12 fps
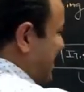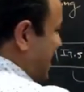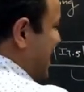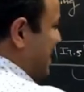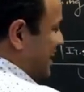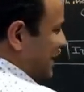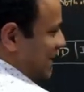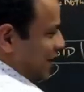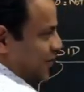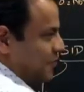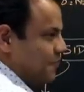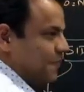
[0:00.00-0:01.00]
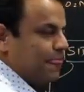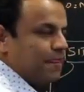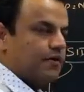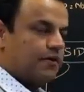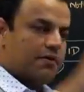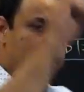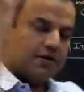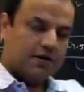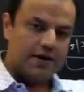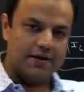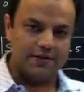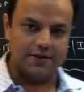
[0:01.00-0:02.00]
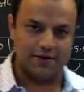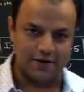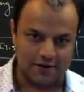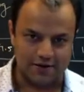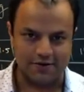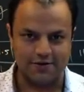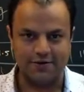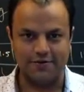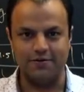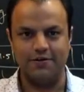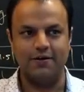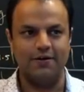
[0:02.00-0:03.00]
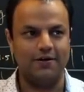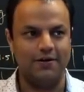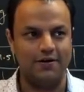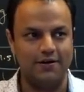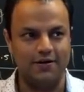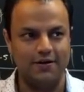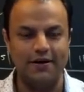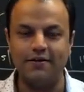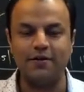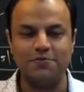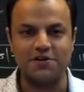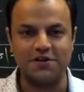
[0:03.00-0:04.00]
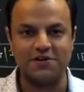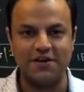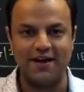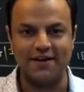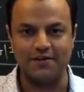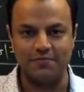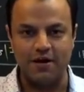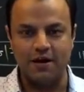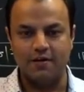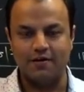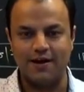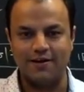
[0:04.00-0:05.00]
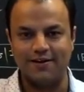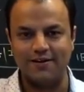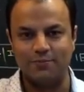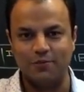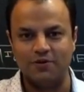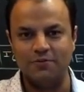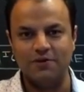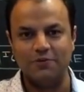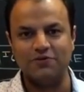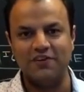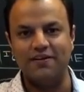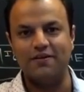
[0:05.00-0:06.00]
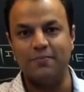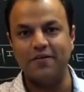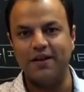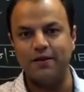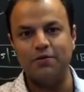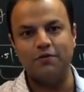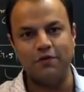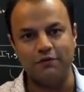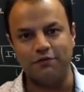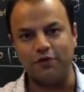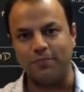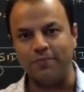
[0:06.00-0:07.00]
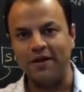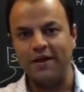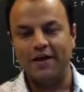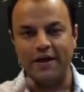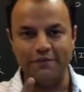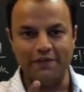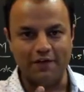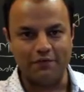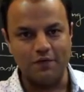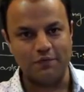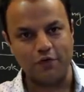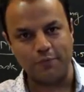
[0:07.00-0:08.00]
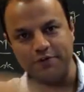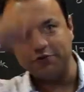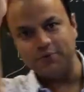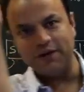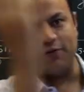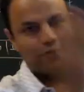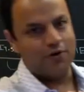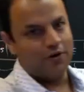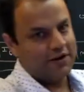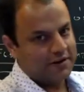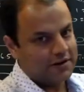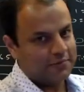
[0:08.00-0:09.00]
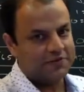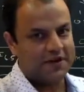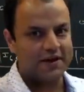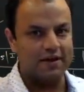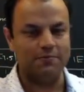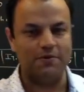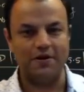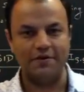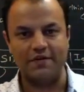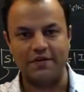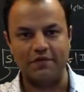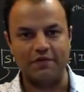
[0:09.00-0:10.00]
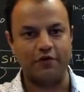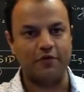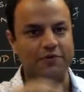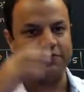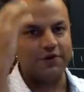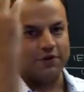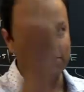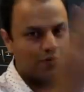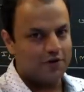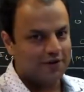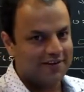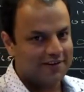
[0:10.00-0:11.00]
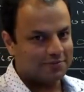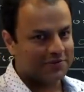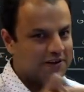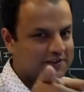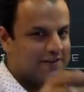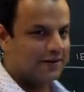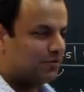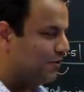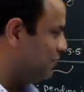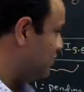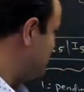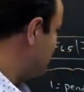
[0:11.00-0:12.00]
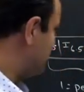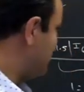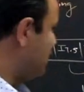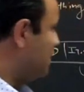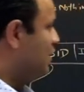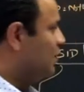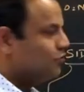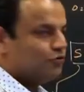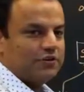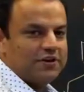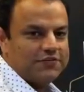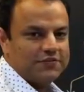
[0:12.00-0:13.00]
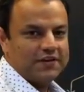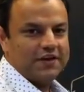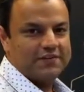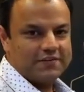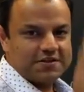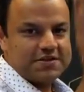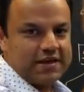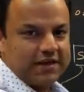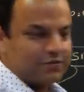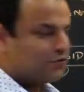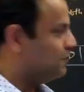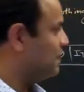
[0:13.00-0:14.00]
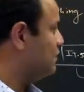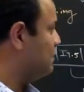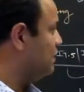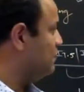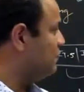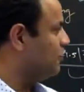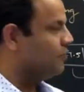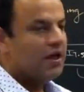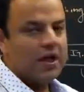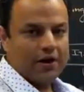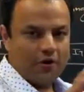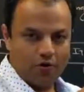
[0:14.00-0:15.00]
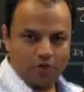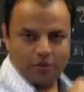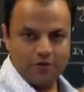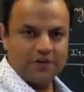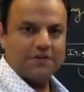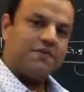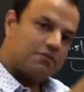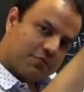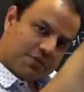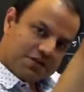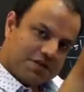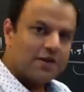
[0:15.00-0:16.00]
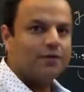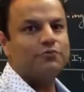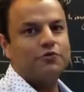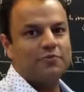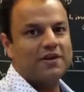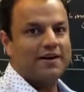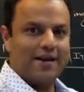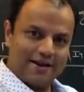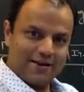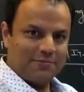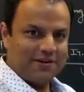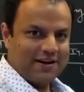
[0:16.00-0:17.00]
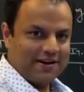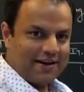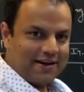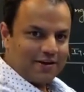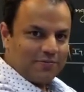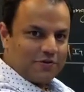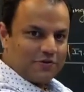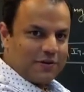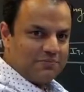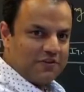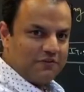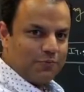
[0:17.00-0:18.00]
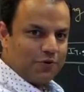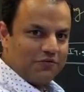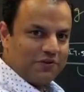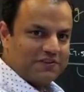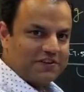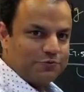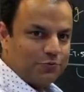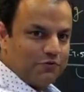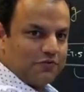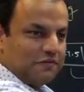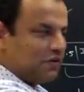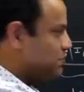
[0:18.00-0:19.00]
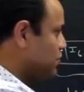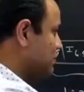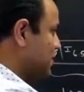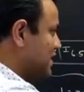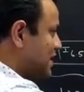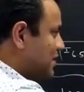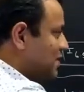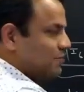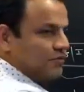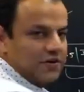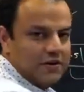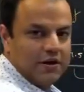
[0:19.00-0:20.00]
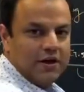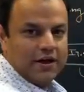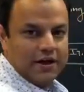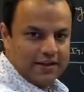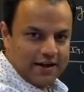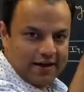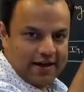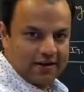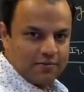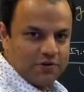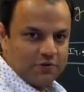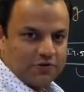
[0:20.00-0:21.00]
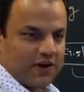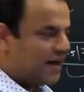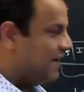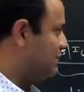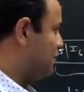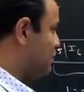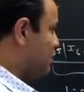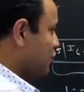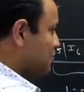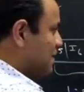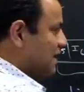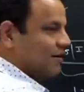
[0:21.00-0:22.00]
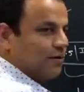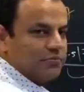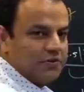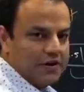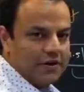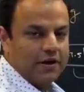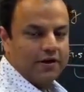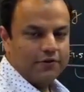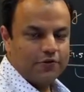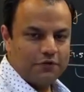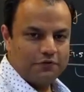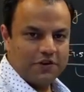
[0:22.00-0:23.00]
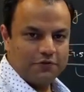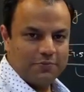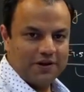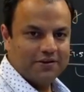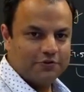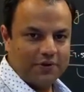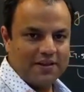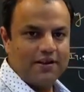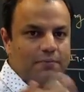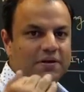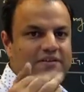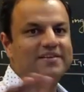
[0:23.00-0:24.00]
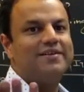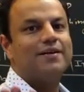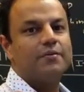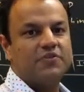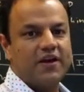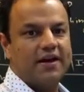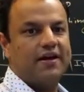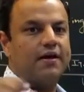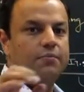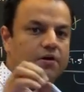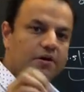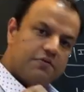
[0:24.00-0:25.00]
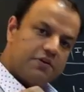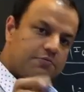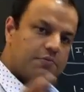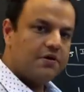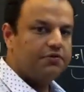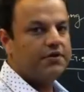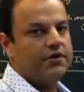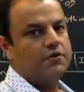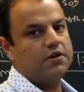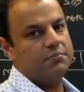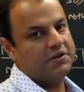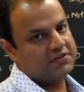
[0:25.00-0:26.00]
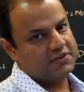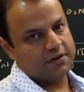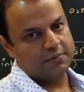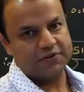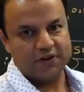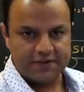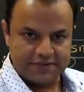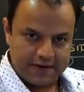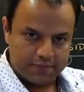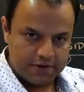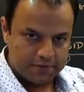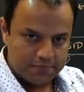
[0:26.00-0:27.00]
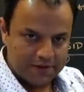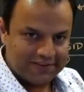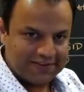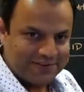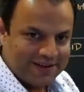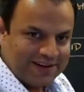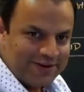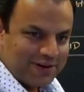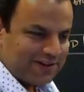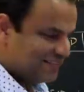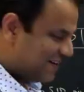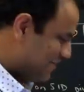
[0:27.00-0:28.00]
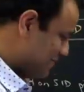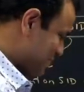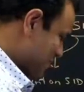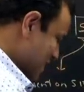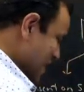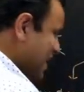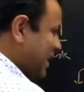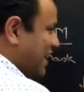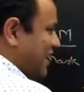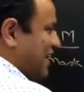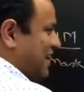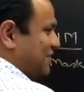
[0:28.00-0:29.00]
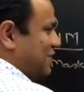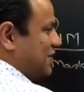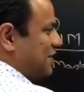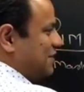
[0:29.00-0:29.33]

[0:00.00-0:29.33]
IE, remember in the interrupt structure diagram, right at the bottom there was interrupt enable flip-flop. If that flip-flop is 1, all interrupts are enabled. If that flip-flop is 0, all interrupts are disabled. Do you remember that? So this is the status of that flip-flop. All of this information comes from that diagram. In that diagram there was M7.5, 6.5, 5.5, that comes here. In that diagram there was IE flip-flop, that comes here. So if this bit is 1, that means interrupts are enabled. If this bit is 0, that means interrupts are disabled. Please tell me, did you understand? Next.